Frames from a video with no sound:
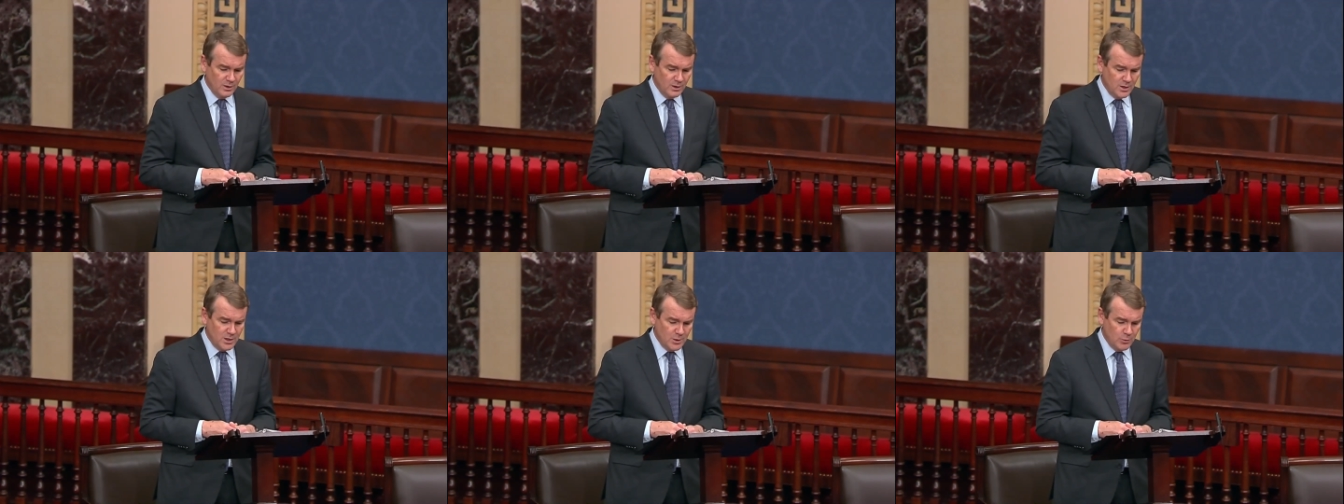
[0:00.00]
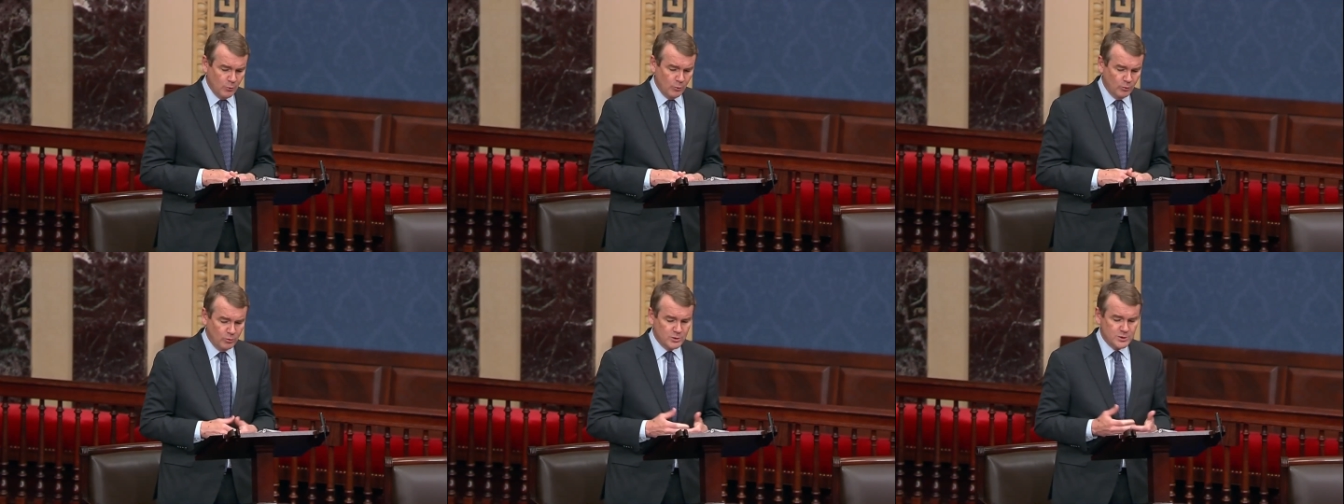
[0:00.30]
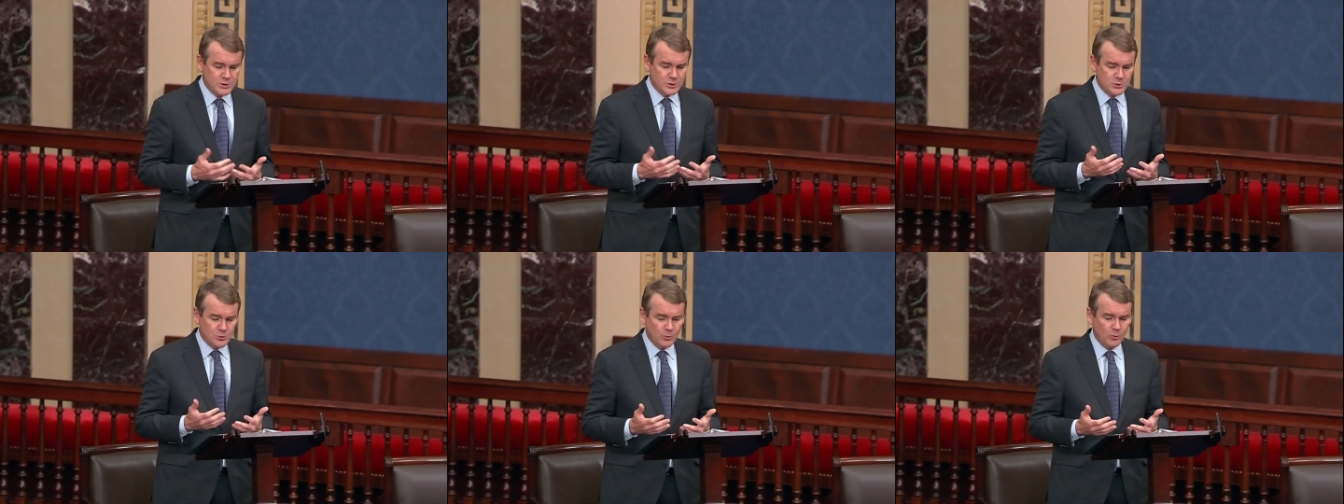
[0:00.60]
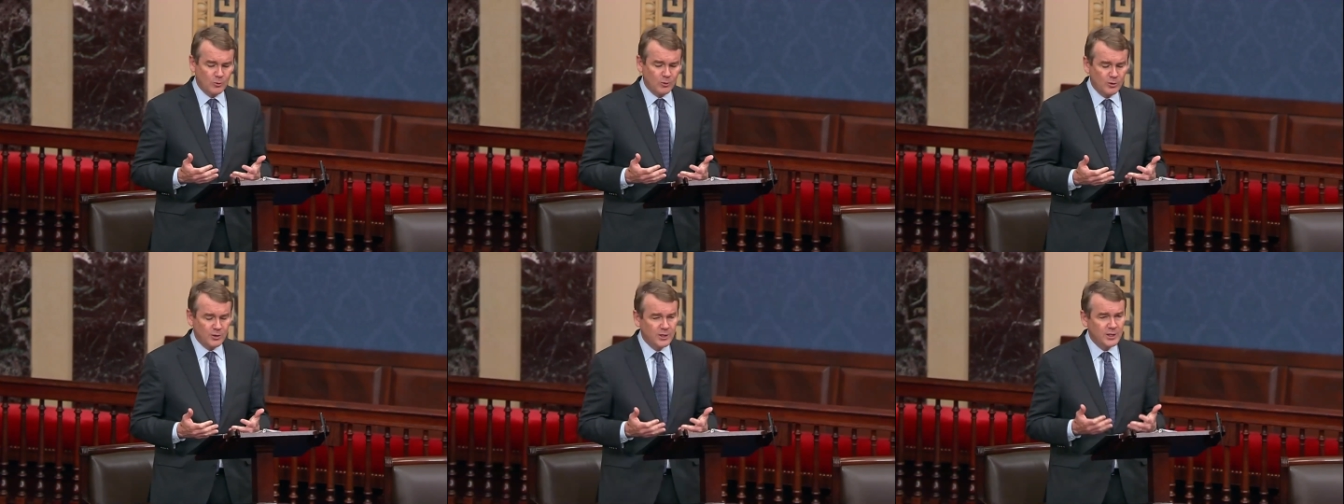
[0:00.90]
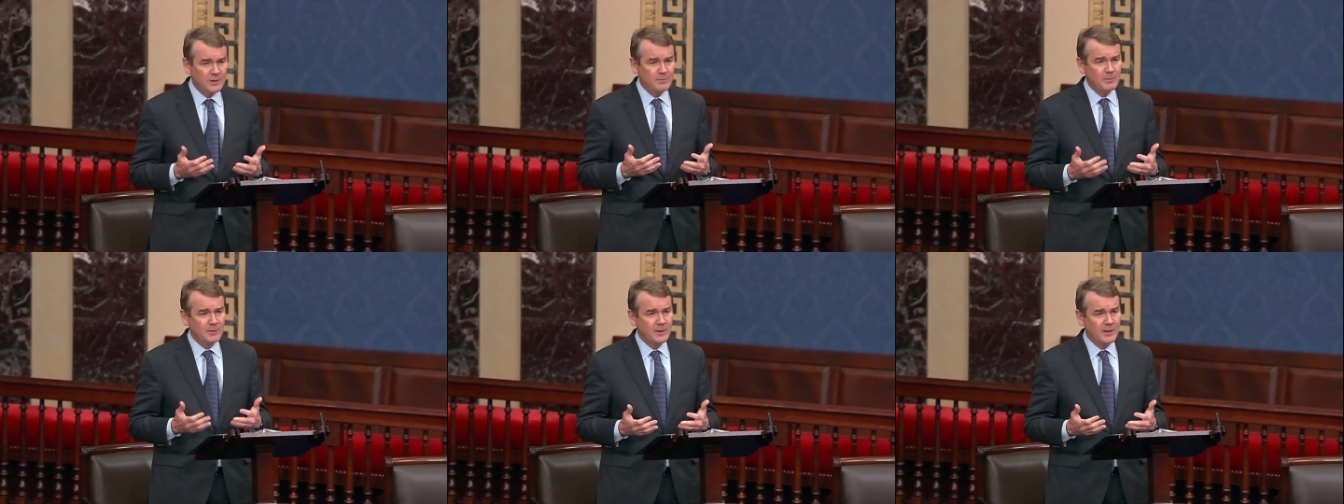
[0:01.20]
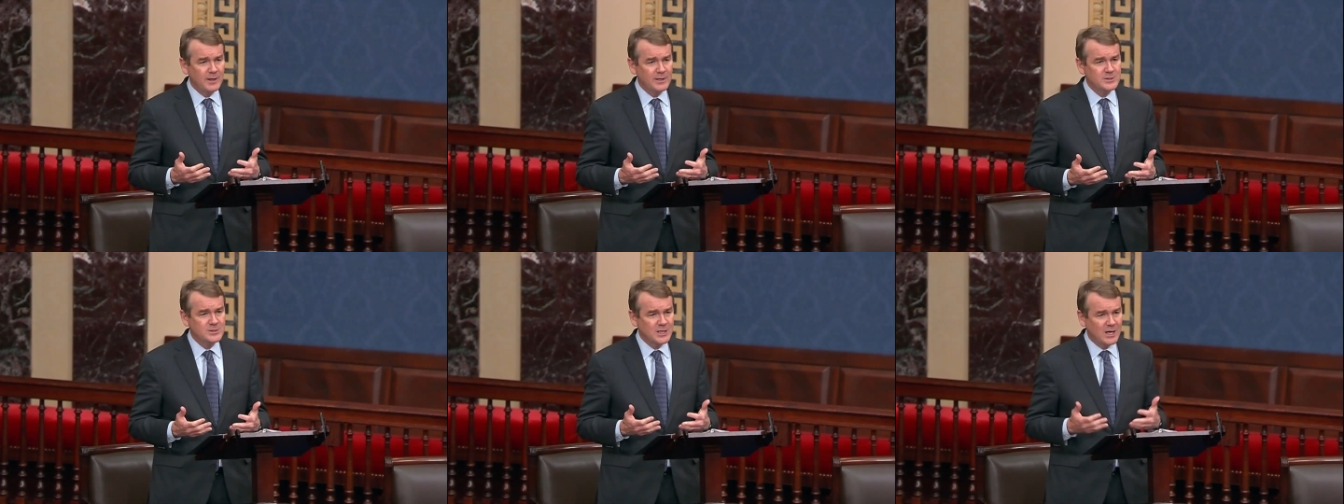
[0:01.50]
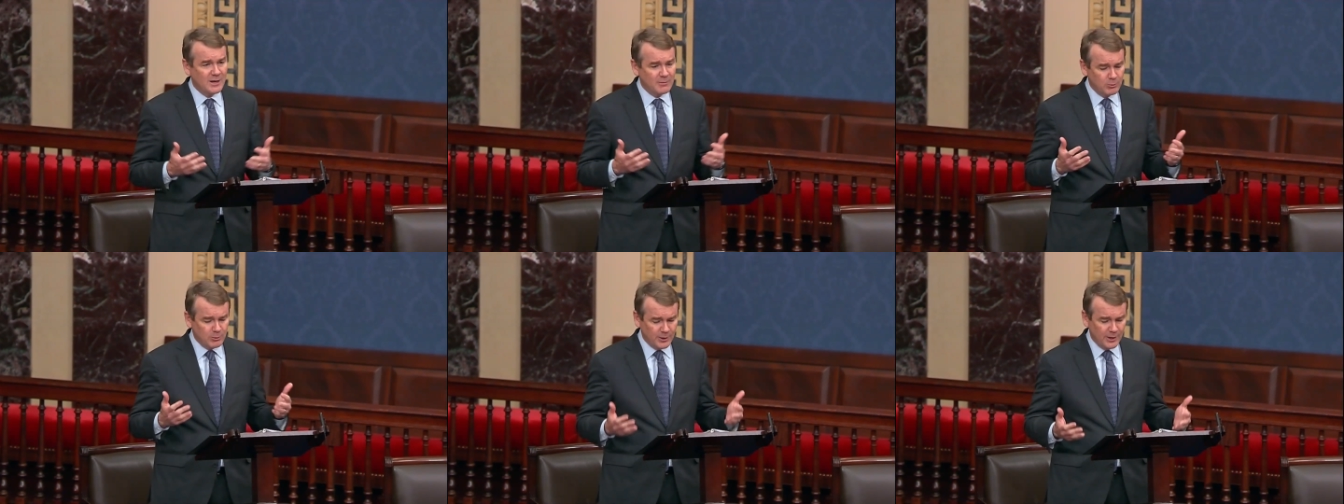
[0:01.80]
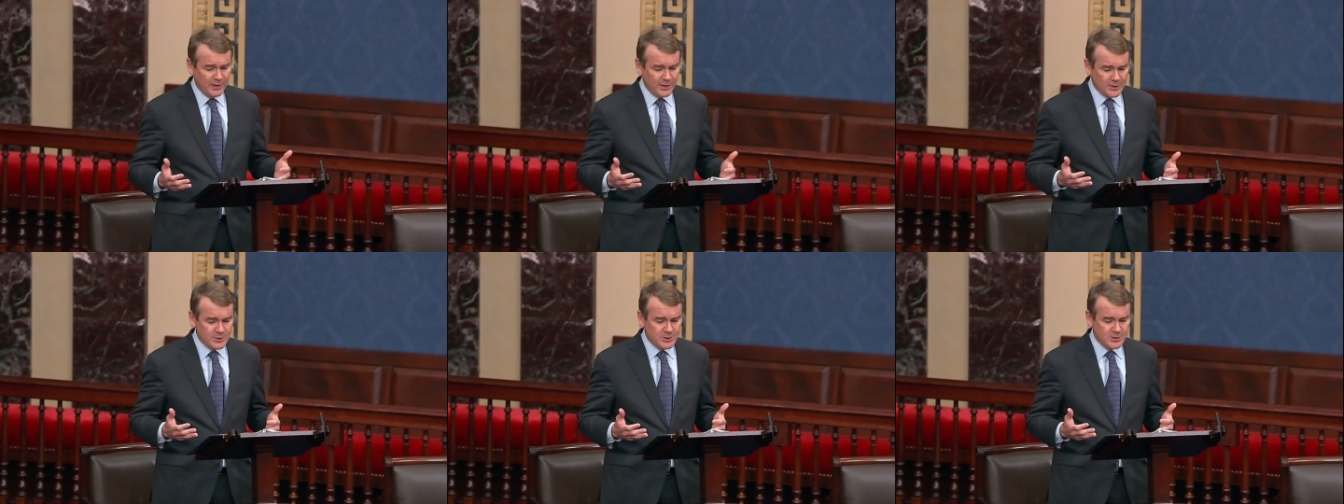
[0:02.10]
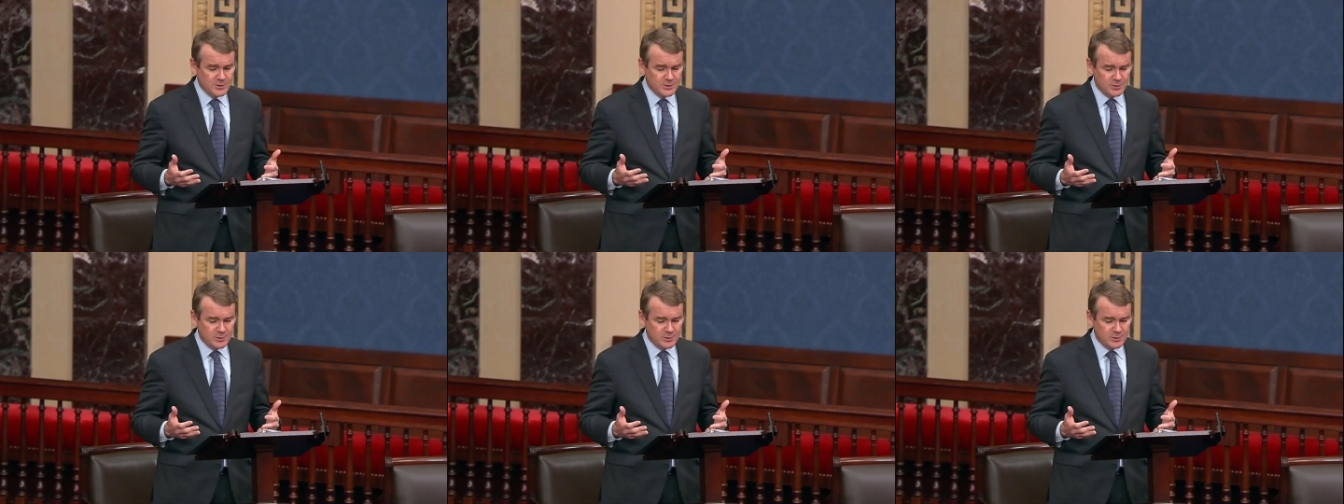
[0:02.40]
It will restore EPA's obligation